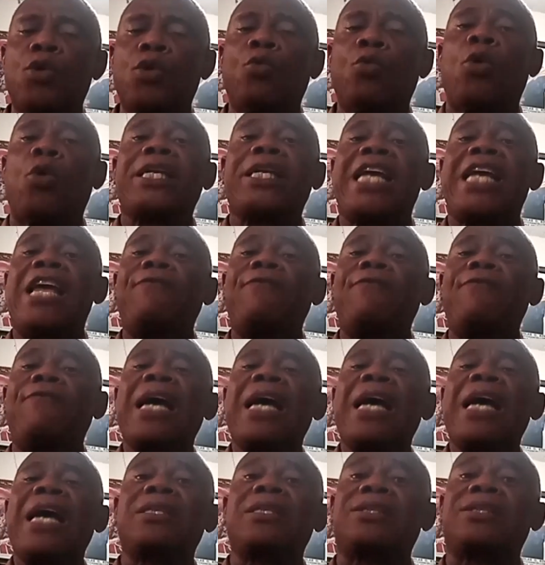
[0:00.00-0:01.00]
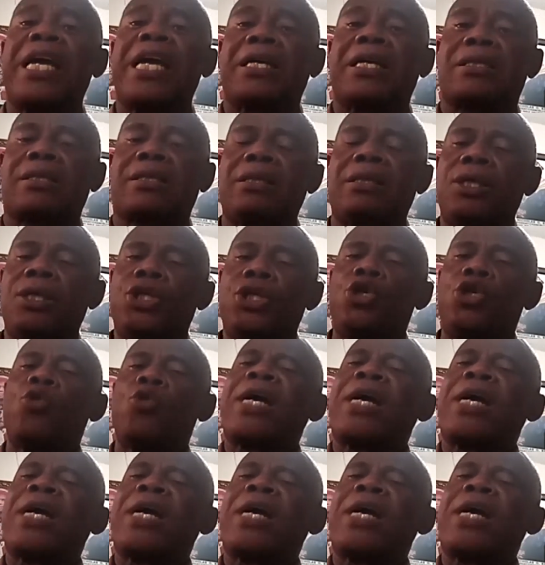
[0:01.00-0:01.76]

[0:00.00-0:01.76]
Whatever it takes, you